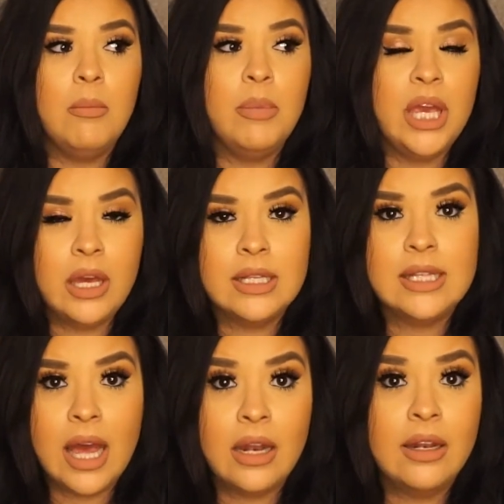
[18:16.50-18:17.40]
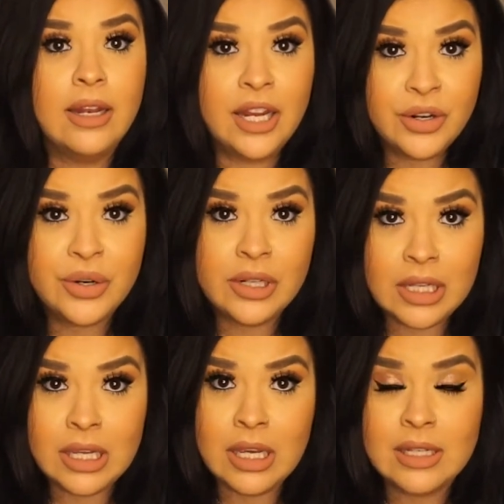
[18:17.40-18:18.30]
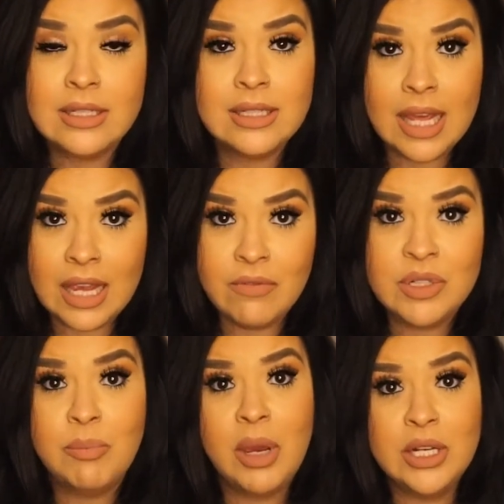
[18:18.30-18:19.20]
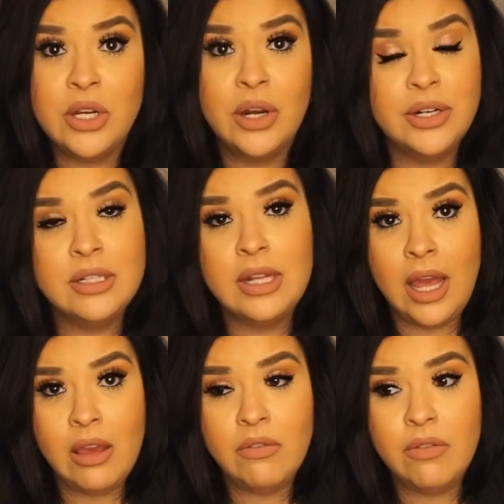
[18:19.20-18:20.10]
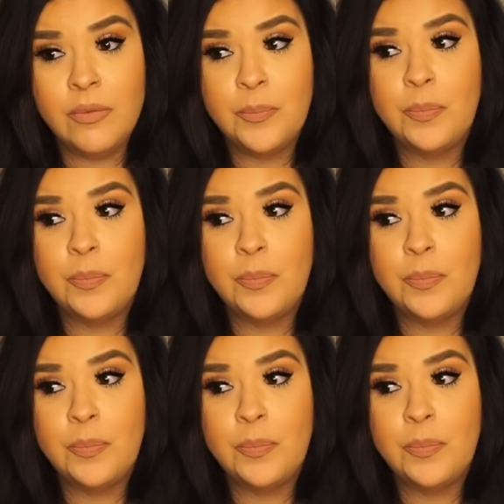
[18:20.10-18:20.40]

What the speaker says: because that literally saved my daughter's life.